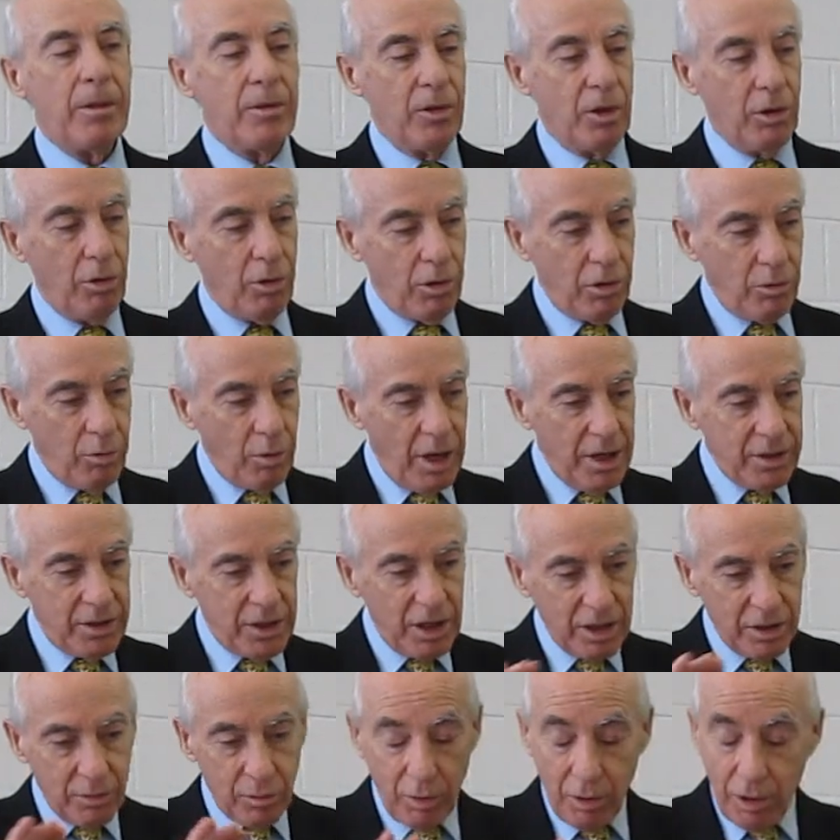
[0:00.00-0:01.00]
The Lord wants
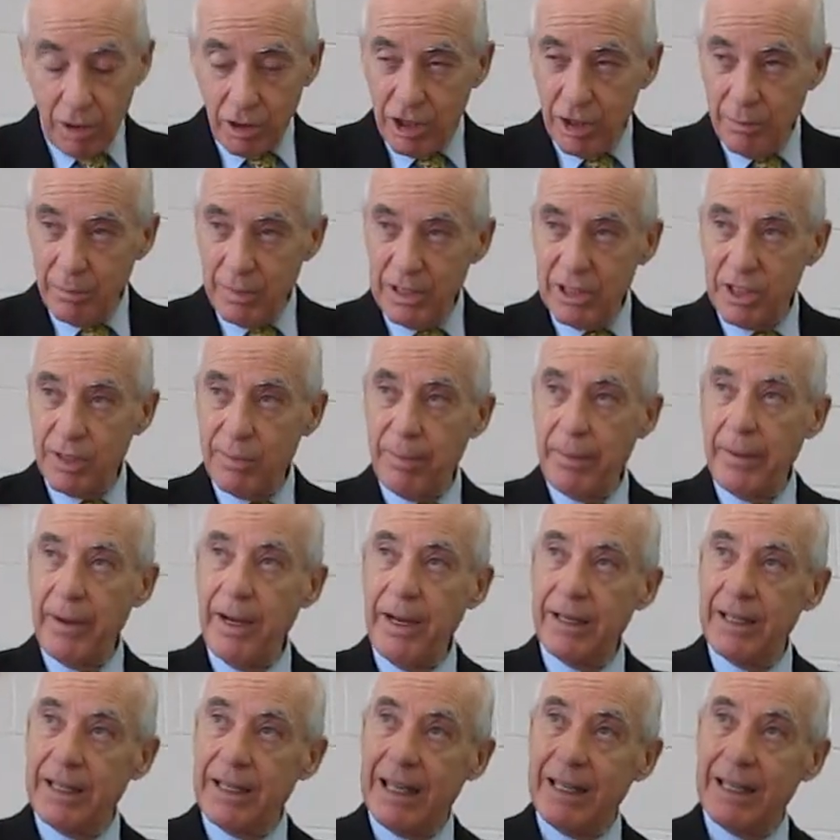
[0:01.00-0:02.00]
his word to be
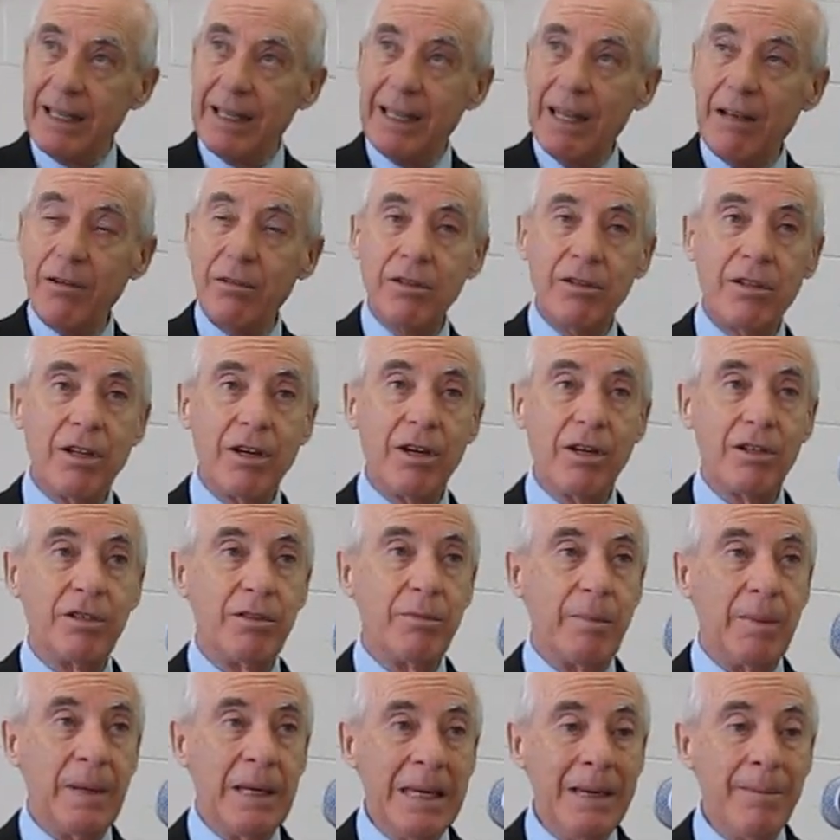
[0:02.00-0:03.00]
spread, to get it out there
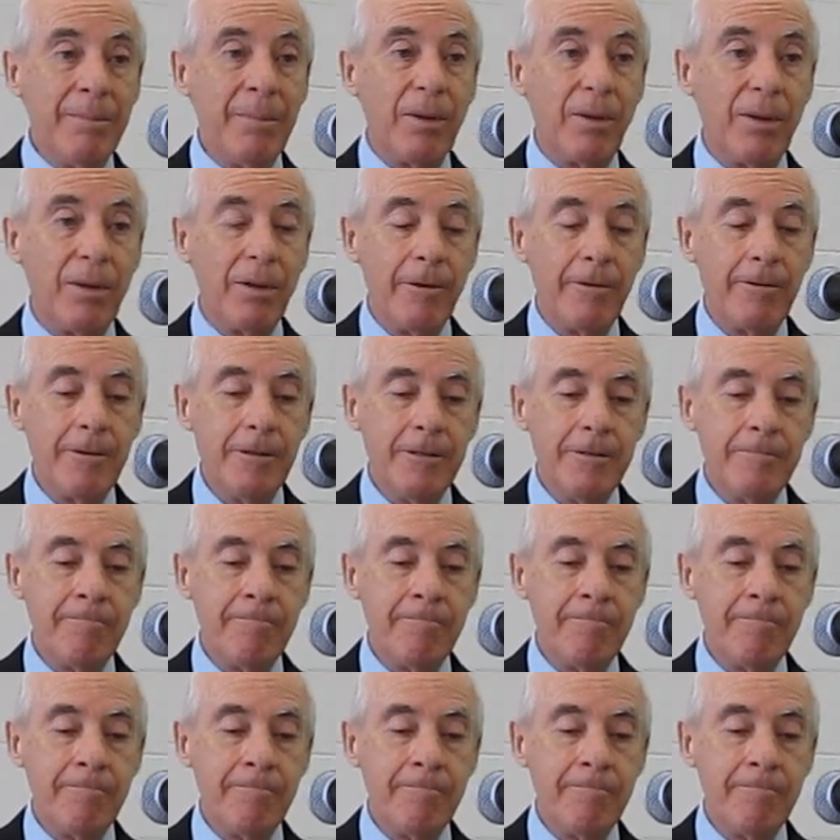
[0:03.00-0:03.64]
to people.